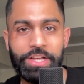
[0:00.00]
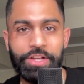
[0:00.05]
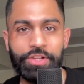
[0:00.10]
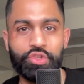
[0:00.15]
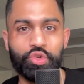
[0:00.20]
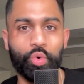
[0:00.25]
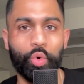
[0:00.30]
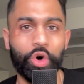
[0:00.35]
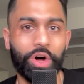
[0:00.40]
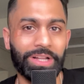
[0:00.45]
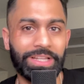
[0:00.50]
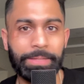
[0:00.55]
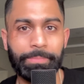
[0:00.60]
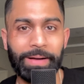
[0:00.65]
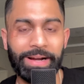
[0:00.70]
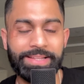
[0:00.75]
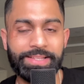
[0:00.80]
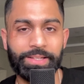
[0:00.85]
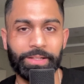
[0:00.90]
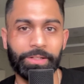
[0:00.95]
to all the
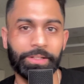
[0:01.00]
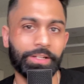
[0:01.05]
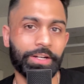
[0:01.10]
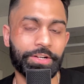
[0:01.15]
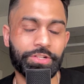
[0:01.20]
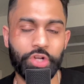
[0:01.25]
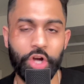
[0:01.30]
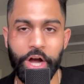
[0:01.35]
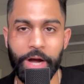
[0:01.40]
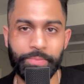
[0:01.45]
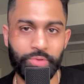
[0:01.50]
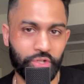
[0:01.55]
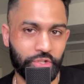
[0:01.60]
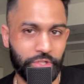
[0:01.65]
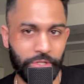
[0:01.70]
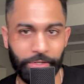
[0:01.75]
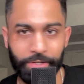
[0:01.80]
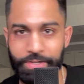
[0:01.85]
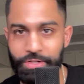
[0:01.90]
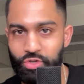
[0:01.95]
buy and sell alerts, options
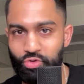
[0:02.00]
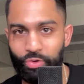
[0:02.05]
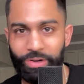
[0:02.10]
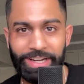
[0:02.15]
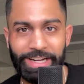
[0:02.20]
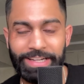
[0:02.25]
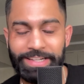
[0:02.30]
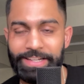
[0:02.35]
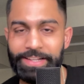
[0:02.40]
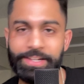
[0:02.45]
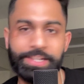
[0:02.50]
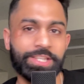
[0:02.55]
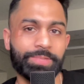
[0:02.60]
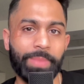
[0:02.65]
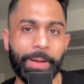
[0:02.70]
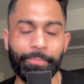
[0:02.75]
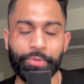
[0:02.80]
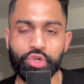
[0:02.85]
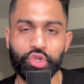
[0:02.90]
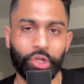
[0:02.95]
alerts, trade ideas,
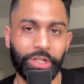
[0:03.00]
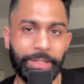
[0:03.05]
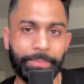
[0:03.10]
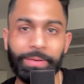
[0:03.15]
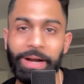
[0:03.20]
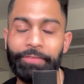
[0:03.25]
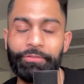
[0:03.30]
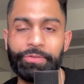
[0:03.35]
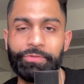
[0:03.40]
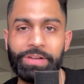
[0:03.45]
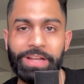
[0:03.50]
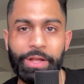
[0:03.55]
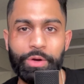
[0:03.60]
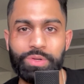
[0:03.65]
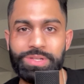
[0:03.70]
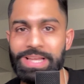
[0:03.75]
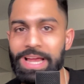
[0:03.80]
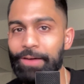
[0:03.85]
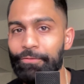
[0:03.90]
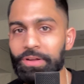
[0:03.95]
members only private
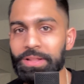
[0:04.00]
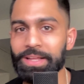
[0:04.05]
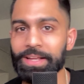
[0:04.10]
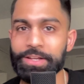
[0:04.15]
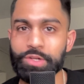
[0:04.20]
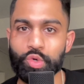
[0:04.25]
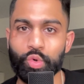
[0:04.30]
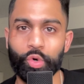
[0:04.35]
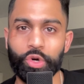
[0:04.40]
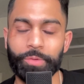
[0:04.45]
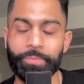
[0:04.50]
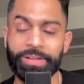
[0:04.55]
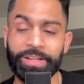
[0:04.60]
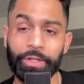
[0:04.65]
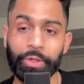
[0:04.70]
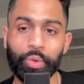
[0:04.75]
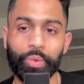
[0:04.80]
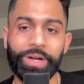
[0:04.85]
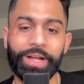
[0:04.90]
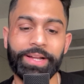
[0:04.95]
videos. Everything is going to be
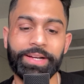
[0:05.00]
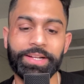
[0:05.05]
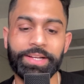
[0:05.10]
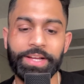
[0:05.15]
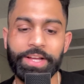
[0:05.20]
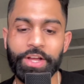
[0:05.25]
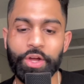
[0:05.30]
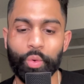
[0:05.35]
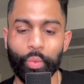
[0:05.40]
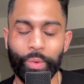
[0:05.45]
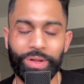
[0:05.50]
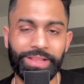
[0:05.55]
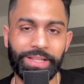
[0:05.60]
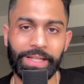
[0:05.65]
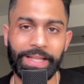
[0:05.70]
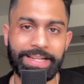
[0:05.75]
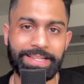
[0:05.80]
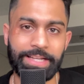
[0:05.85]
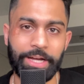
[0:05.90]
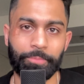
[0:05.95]
included with the
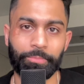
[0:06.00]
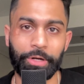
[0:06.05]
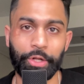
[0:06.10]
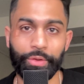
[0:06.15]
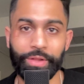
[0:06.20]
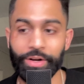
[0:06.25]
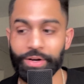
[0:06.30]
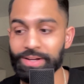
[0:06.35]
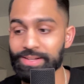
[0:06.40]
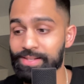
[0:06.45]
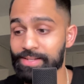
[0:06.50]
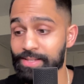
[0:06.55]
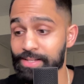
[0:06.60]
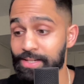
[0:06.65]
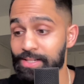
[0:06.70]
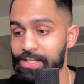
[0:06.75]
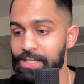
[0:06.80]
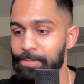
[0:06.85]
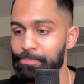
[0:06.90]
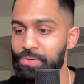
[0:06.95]
link down below. There is a
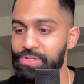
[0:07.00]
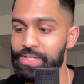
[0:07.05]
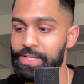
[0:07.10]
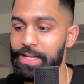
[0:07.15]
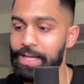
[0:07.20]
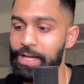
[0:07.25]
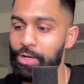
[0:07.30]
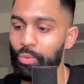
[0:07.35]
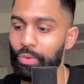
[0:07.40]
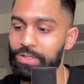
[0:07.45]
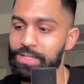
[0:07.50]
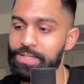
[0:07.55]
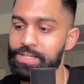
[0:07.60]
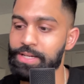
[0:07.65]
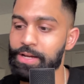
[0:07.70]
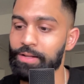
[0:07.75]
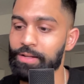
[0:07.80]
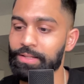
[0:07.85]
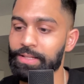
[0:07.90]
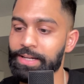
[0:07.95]
sixteen percent annual
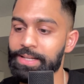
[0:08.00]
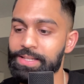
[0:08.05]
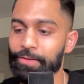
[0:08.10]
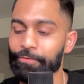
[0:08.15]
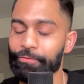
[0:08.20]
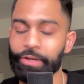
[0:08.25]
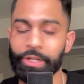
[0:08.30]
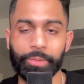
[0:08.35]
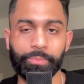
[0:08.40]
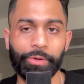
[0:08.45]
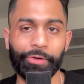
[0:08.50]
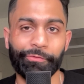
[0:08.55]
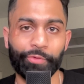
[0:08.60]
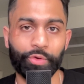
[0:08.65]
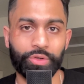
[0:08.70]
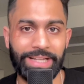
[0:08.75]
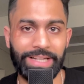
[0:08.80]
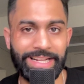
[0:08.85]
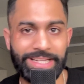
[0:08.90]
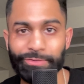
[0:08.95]
discount that is available
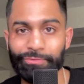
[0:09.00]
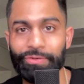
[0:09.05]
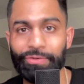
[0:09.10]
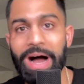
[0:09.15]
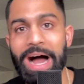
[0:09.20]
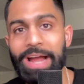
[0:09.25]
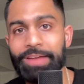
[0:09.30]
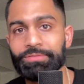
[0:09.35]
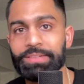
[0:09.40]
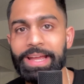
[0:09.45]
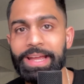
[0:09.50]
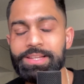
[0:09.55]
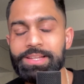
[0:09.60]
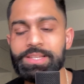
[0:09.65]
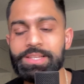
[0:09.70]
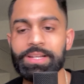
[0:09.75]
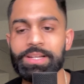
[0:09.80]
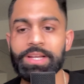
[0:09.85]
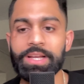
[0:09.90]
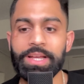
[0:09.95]
for the next five
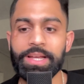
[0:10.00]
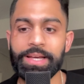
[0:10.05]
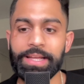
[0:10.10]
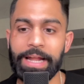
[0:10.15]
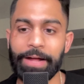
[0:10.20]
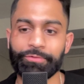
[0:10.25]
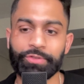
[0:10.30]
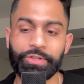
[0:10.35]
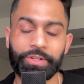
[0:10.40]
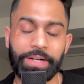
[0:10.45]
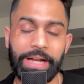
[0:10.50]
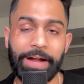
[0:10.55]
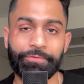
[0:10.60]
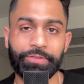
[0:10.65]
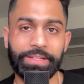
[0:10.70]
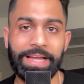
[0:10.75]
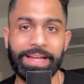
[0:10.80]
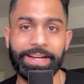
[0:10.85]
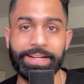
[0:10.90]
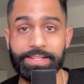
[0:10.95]
days. And after,
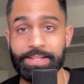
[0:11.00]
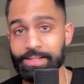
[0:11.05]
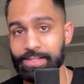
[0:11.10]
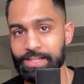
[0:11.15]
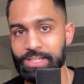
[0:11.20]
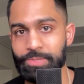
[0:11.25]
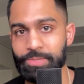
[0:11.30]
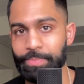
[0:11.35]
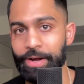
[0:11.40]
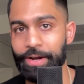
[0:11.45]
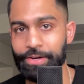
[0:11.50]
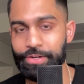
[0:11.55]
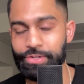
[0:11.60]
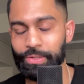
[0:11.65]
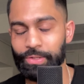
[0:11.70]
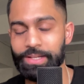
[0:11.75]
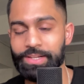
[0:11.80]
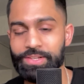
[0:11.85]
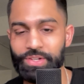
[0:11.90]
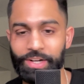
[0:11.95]
after that, it does expire.
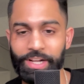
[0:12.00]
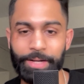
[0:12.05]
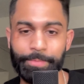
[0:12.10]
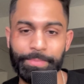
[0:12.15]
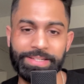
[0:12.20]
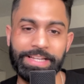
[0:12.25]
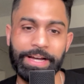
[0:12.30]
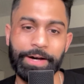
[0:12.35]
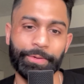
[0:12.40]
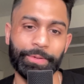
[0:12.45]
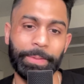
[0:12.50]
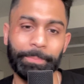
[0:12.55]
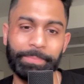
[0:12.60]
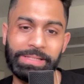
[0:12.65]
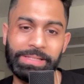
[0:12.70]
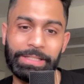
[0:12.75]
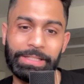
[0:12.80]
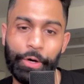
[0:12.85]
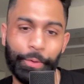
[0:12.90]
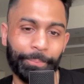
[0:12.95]
So links are going to be down
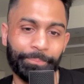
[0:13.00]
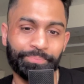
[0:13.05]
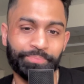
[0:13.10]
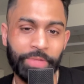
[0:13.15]
below.